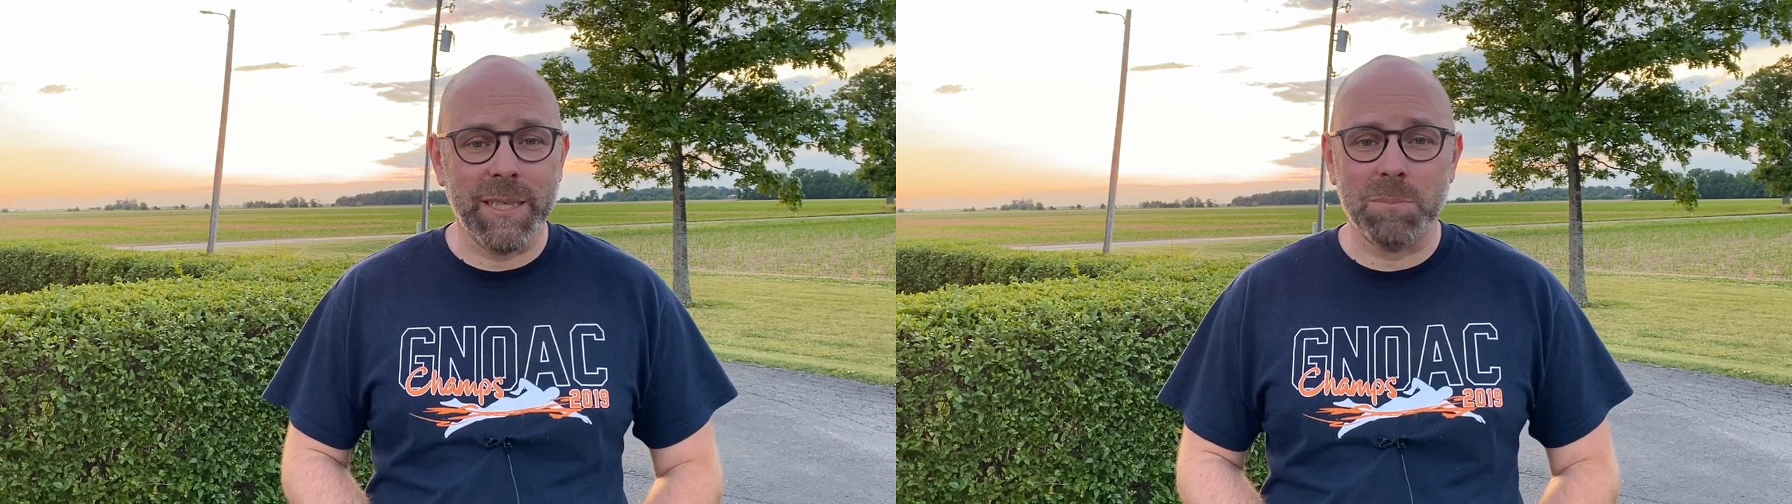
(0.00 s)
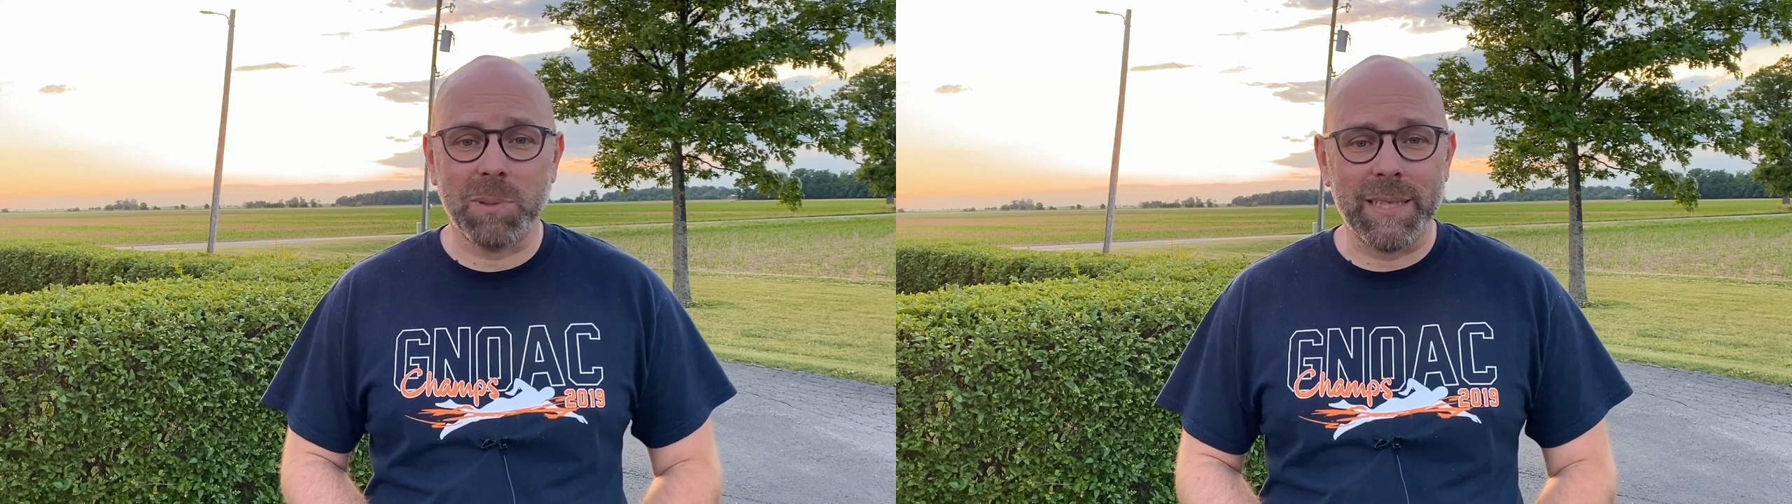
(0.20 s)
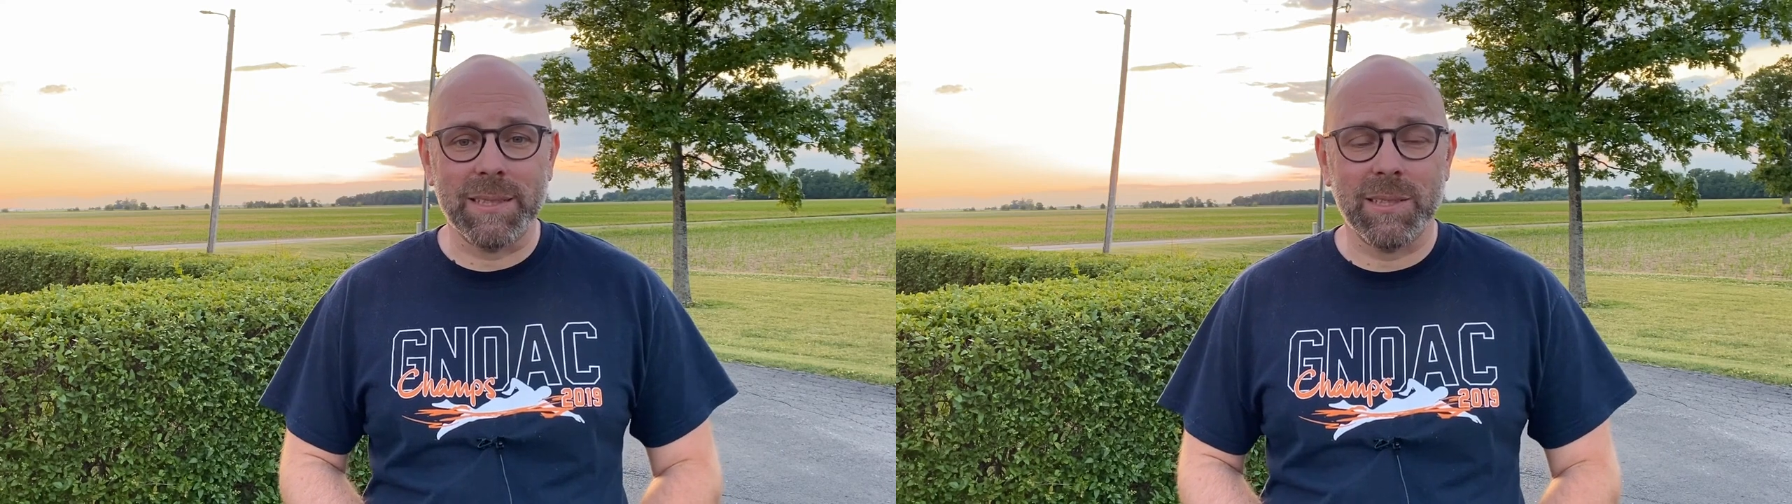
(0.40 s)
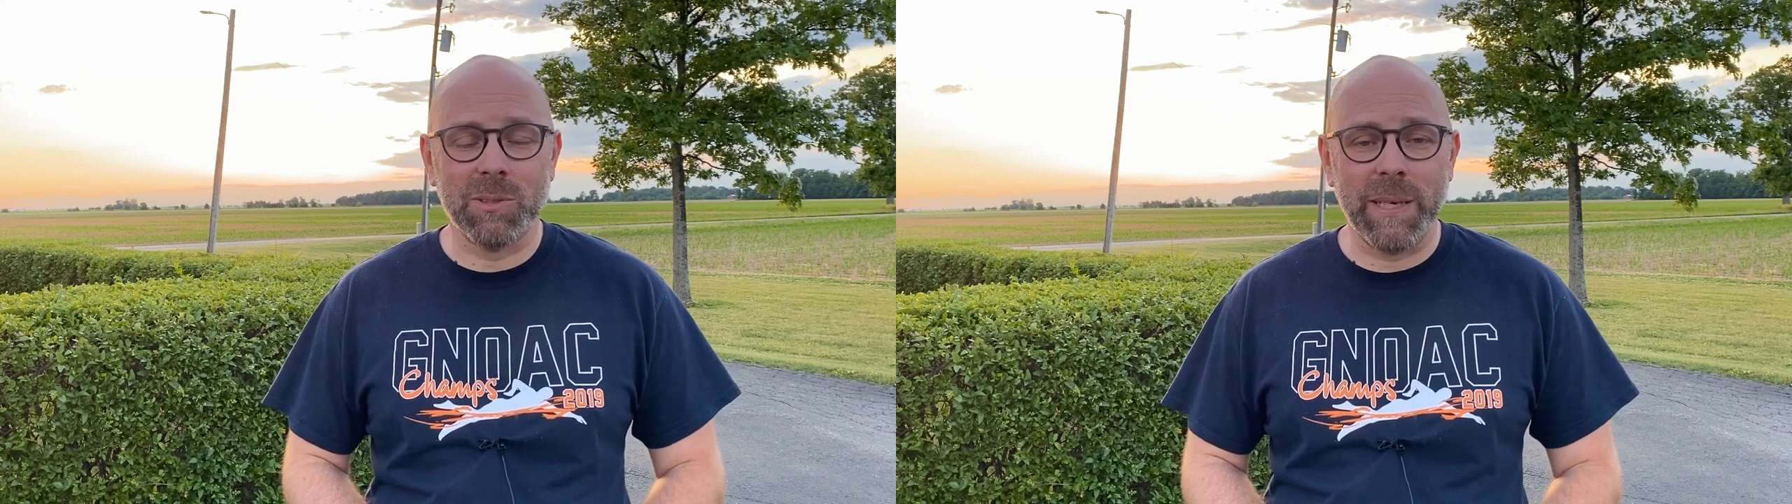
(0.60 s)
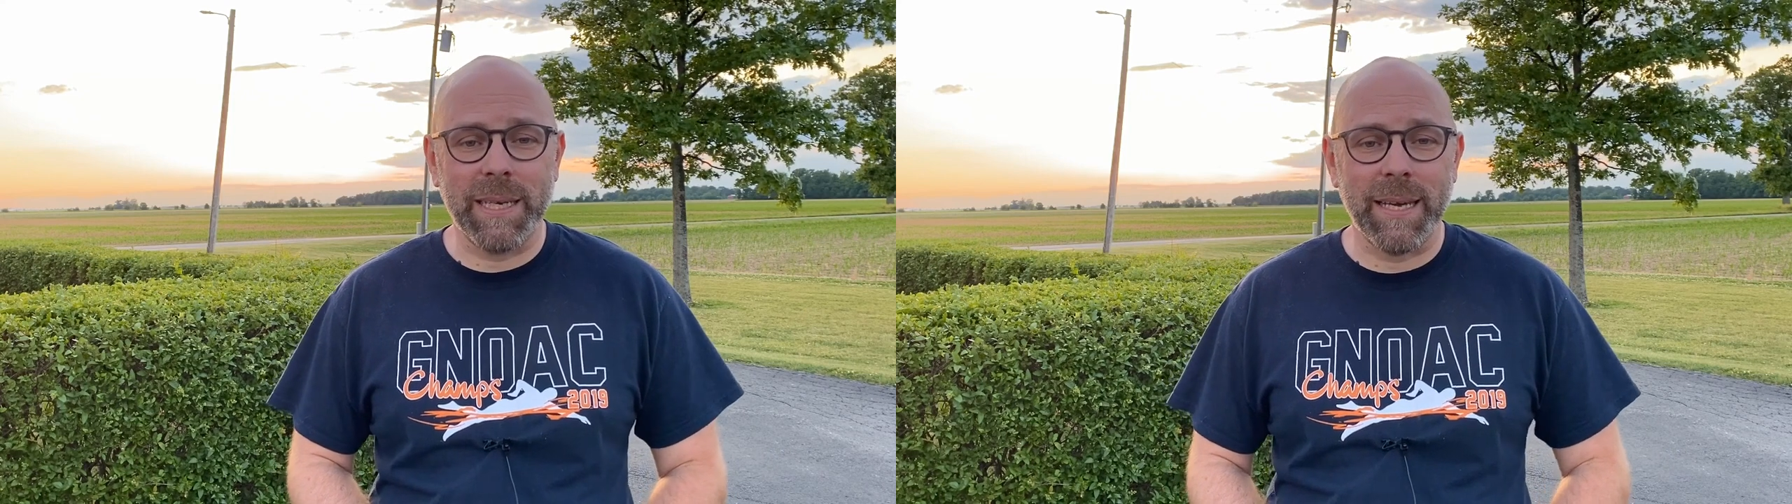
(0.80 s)
in place this
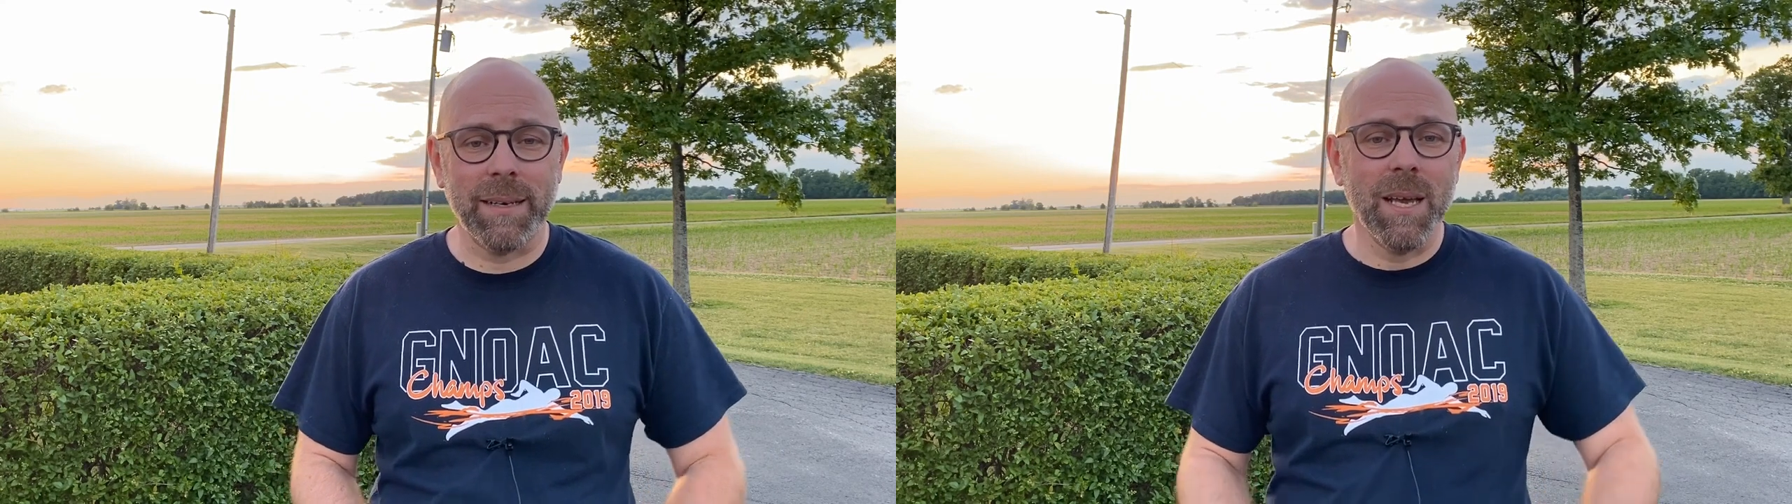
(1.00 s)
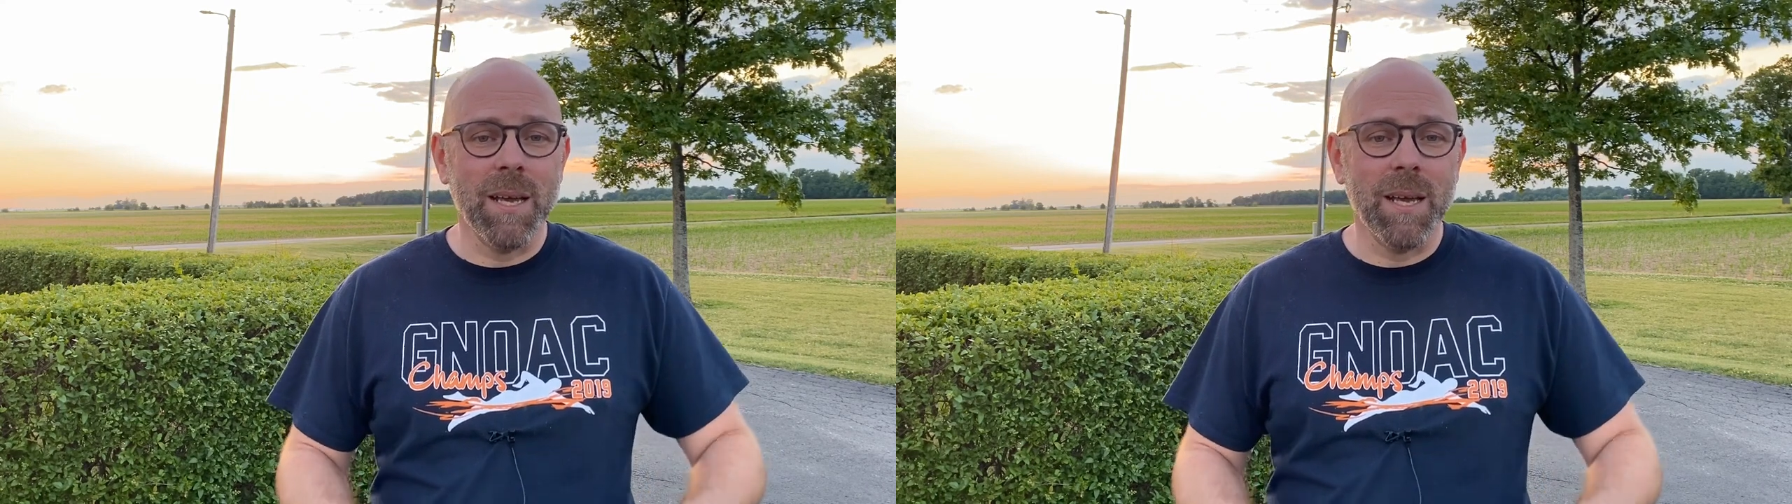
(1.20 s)
weekend,